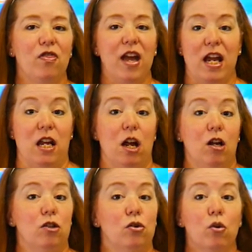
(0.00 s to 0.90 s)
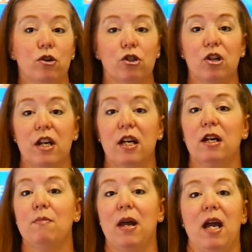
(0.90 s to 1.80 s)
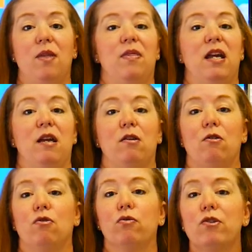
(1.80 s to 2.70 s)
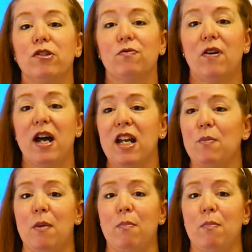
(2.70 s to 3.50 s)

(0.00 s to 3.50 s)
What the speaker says: They tortured him and they crucified